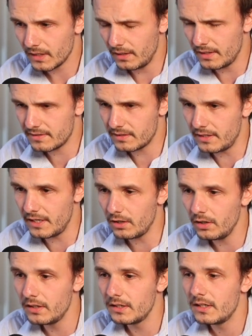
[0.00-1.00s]
listed
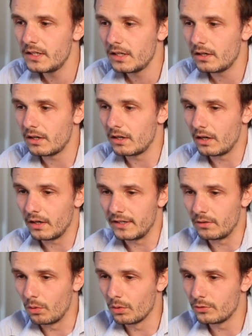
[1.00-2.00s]
here,
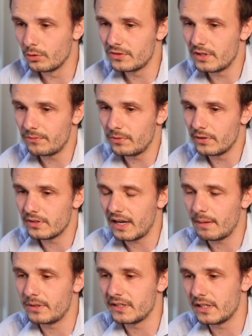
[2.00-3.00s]
in all those different
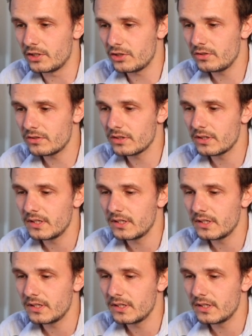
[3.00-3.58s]
applications.